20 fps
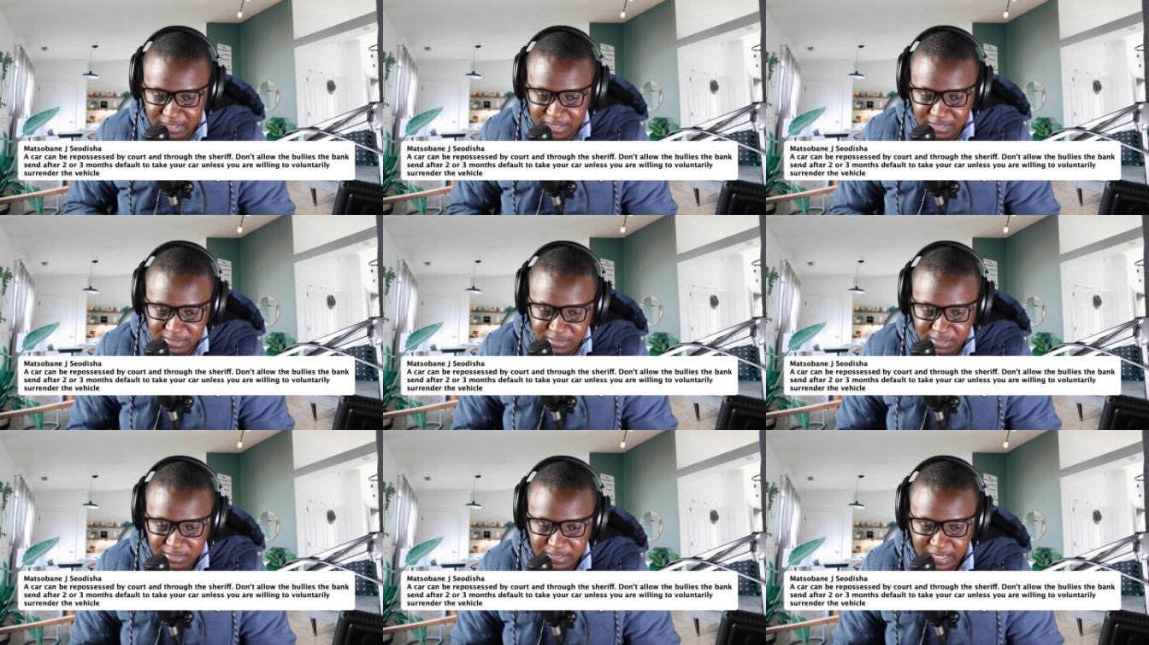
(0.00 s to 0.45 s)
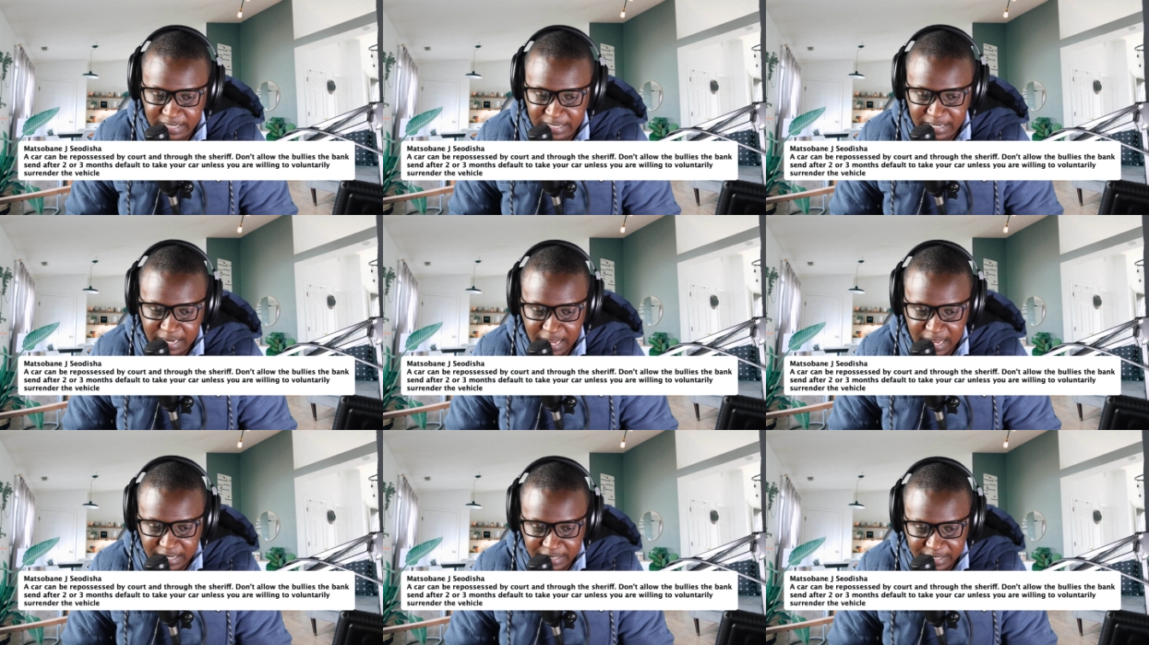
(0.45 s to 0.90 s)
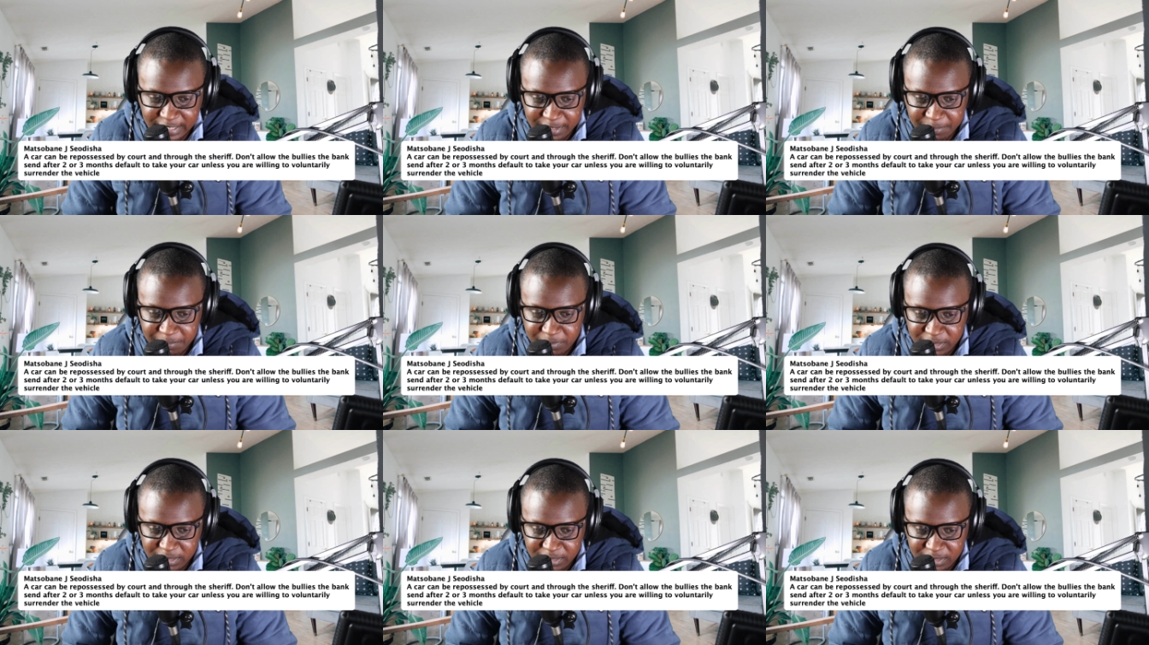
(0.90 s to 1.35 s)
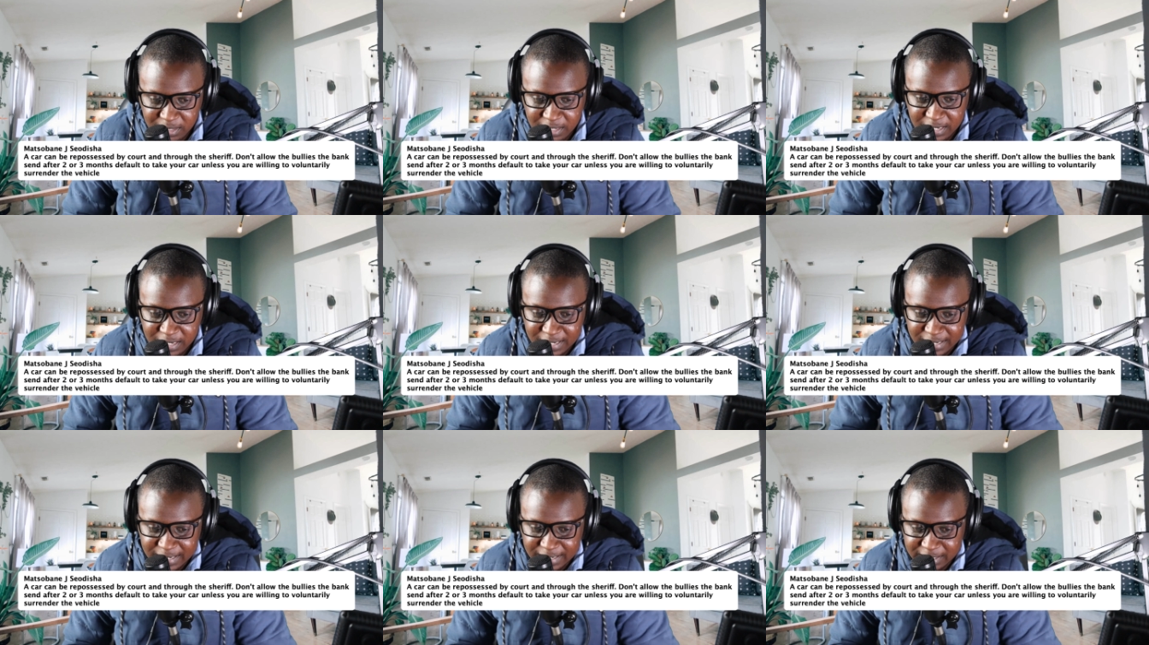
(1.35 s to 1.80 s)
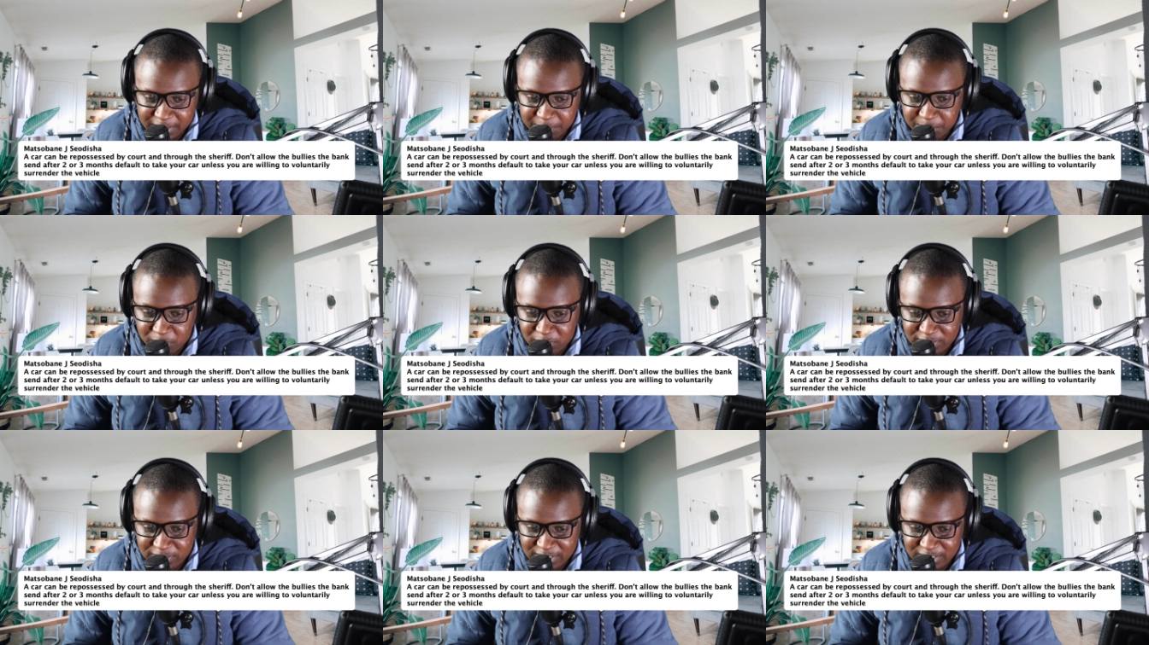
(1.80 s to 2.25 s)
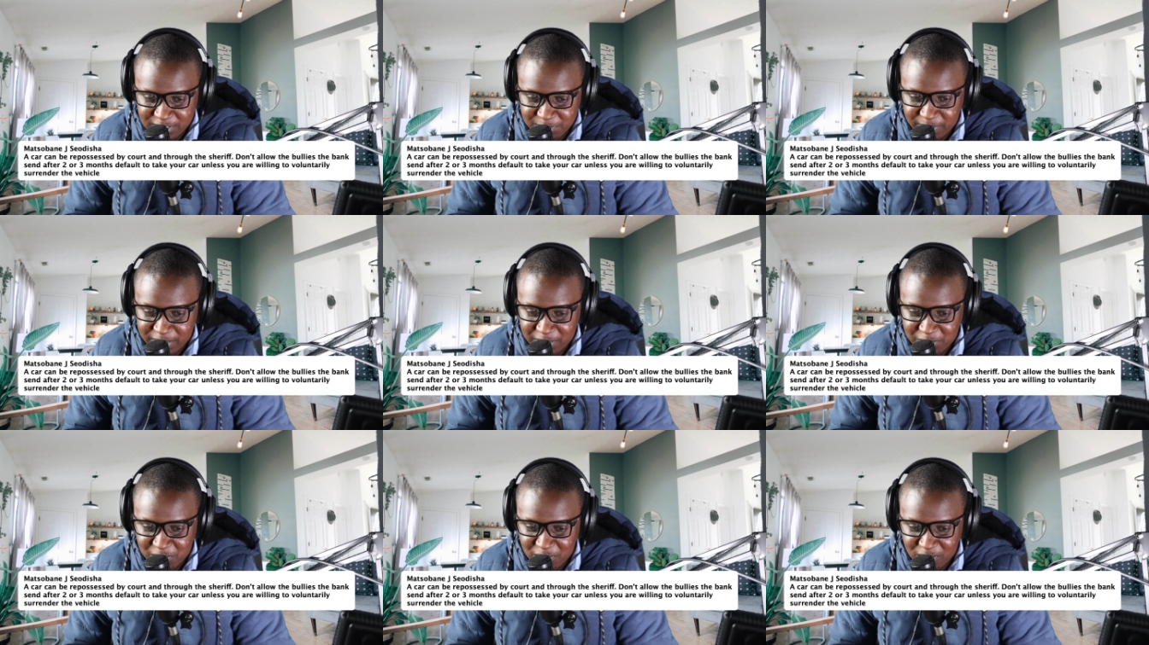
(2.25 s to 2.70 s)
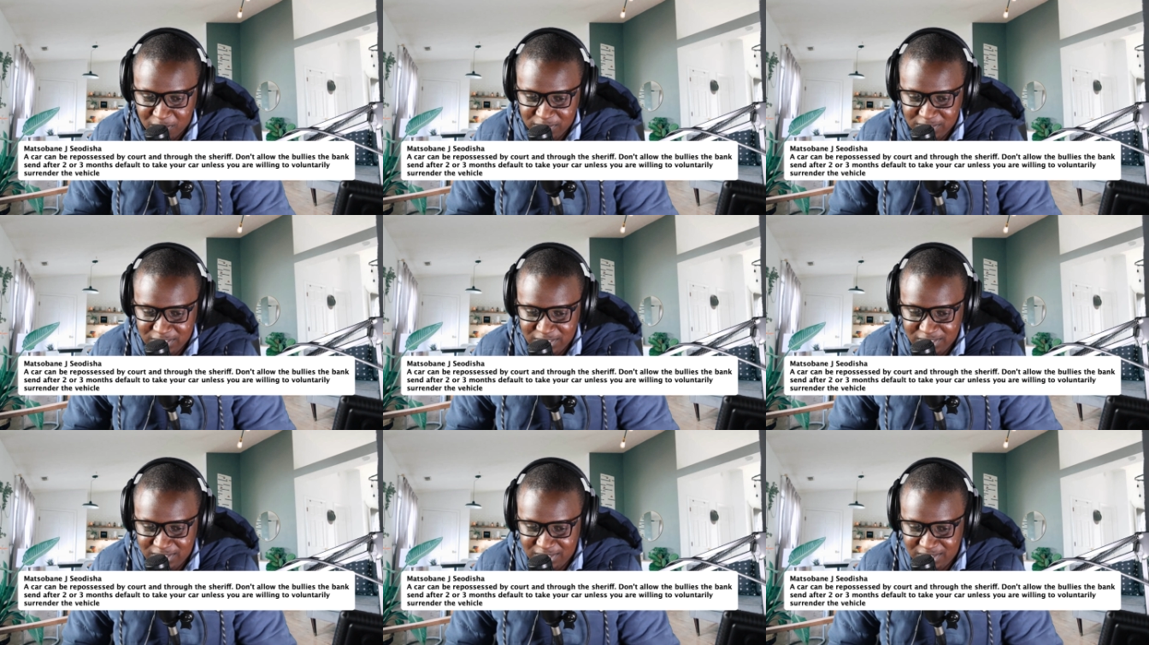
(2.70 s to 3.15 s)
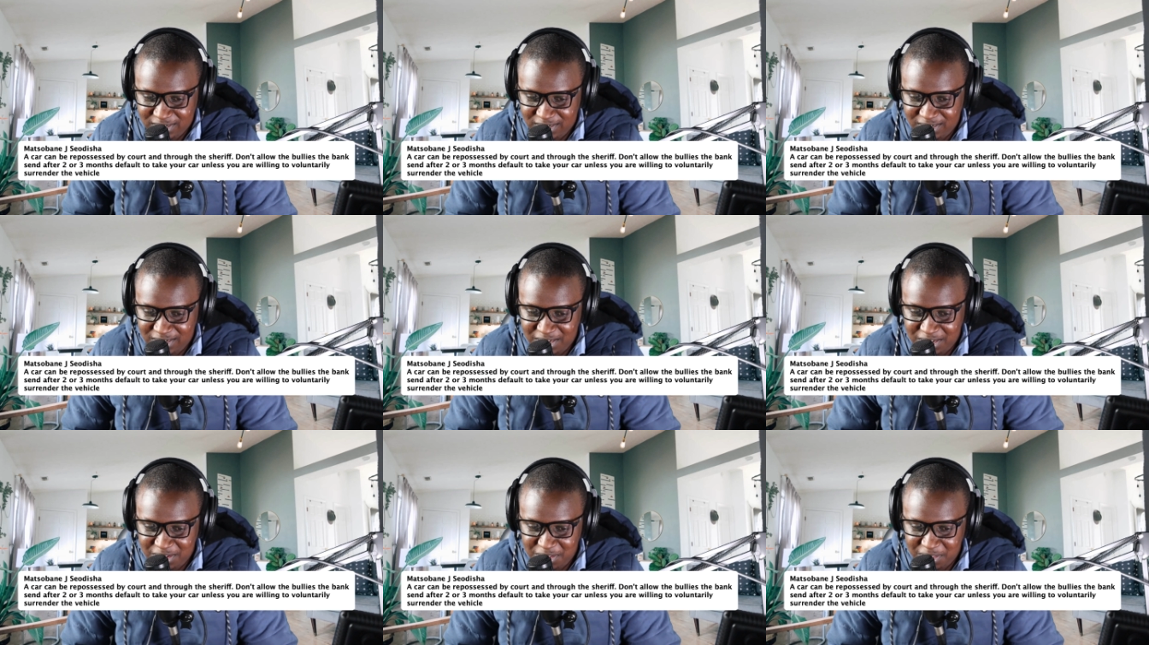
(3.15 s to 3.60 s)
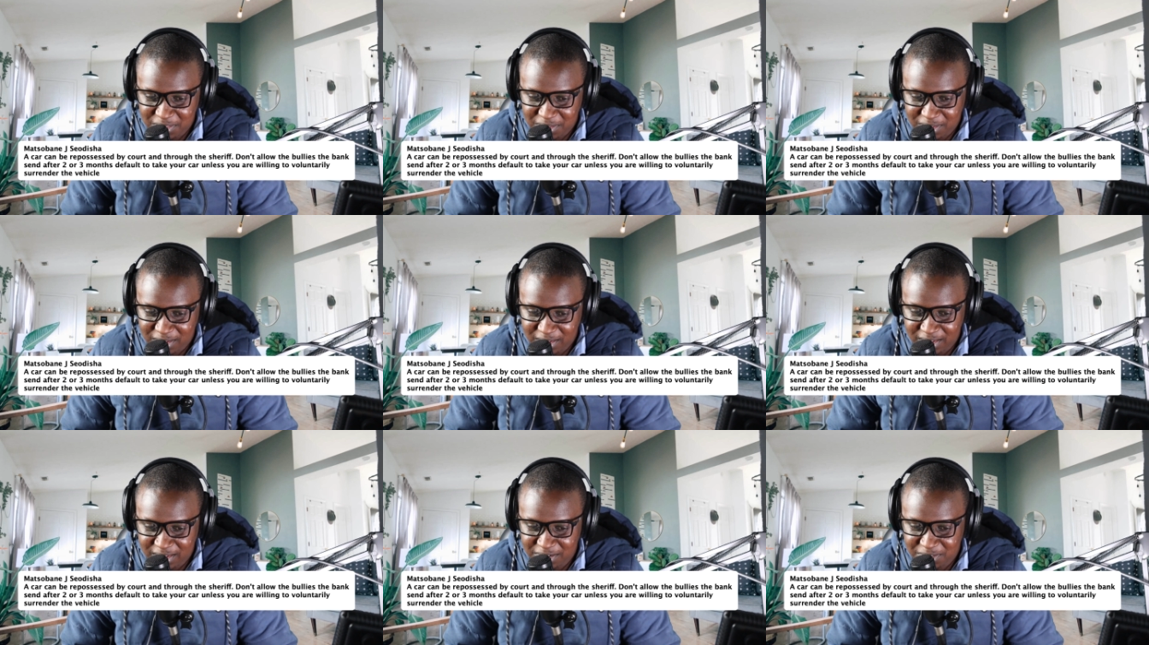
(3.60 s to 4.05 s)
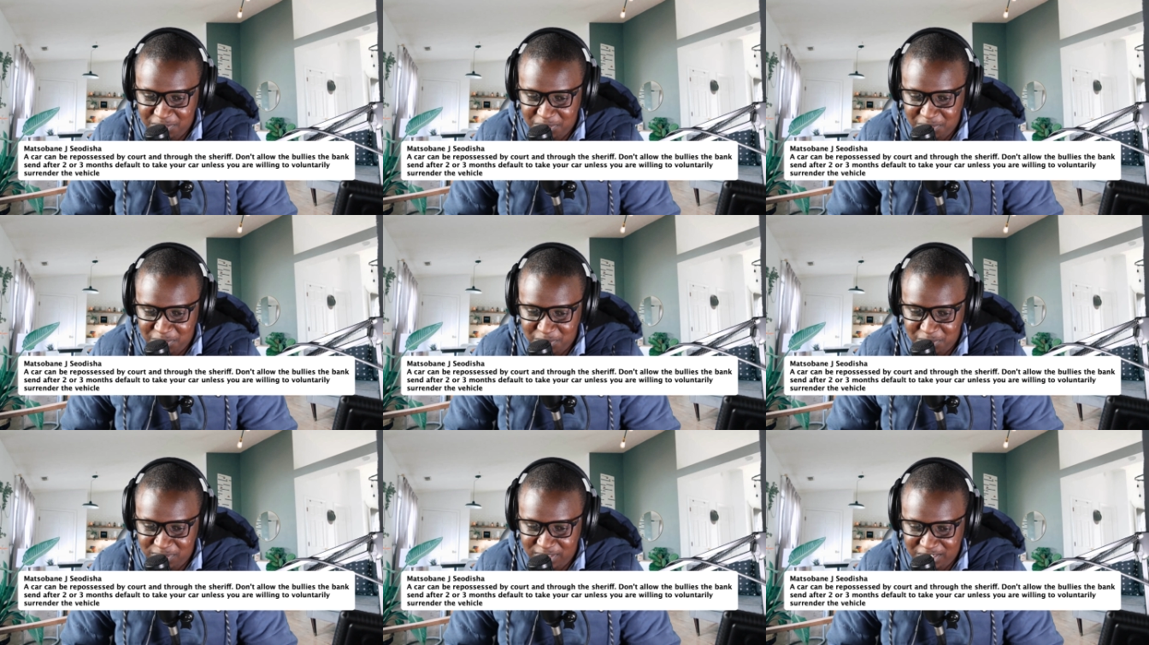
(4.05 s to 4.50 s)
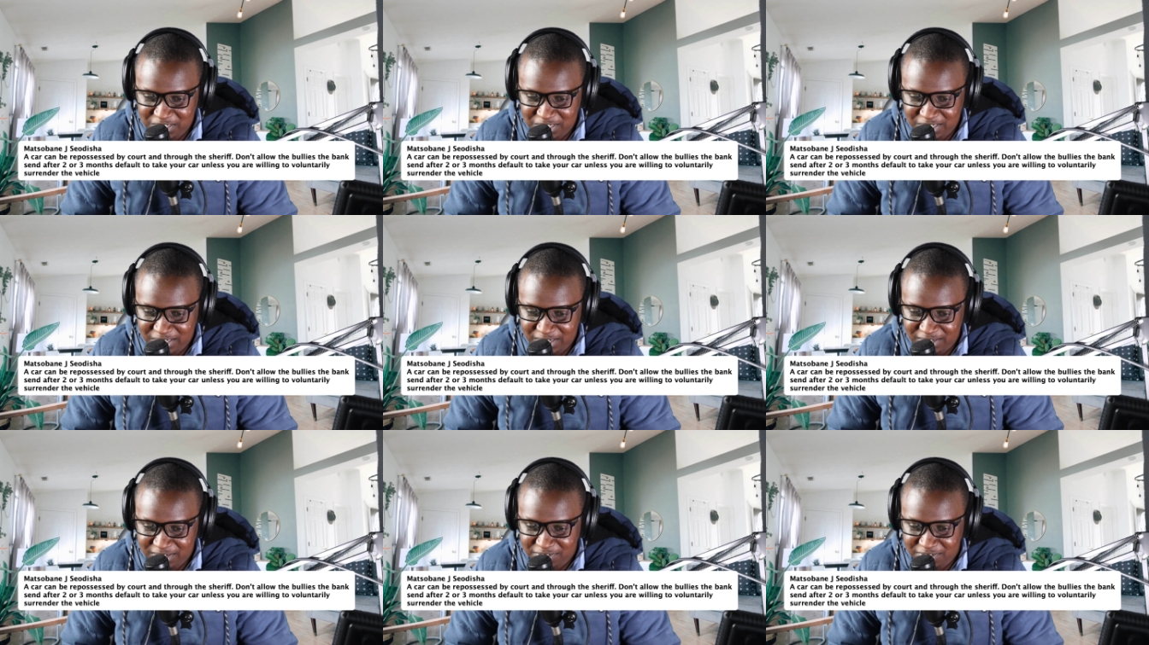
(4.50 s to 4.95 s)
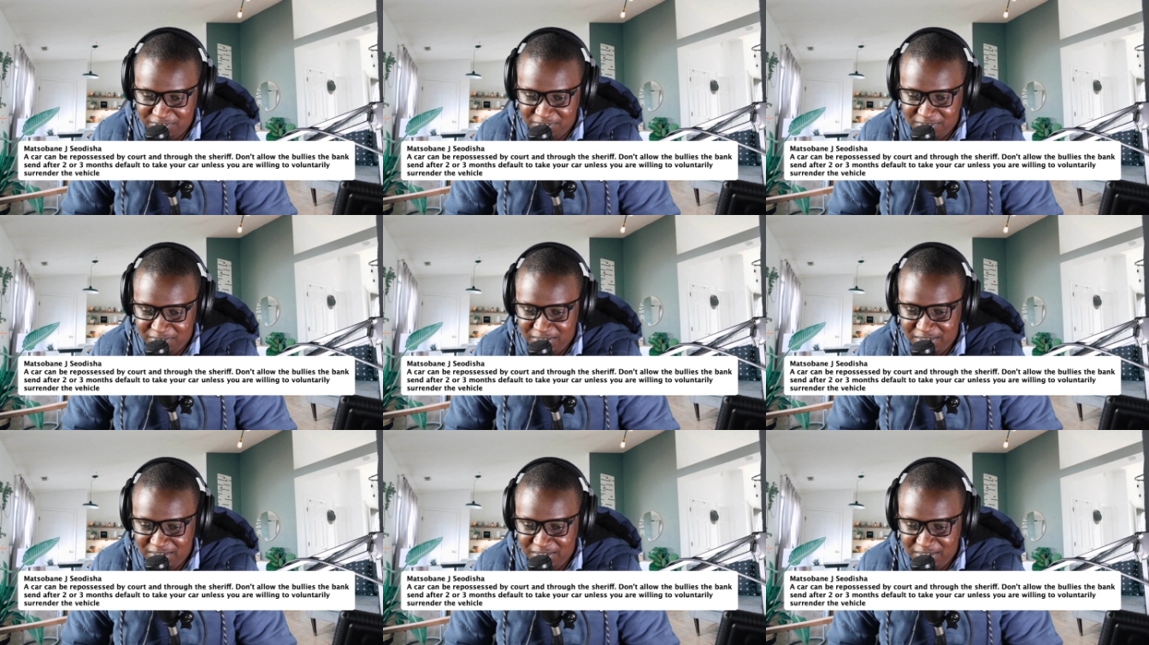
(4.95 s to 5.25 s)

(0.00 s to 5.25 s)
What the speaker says: He says a car can be repossessed by court and through the sheriff.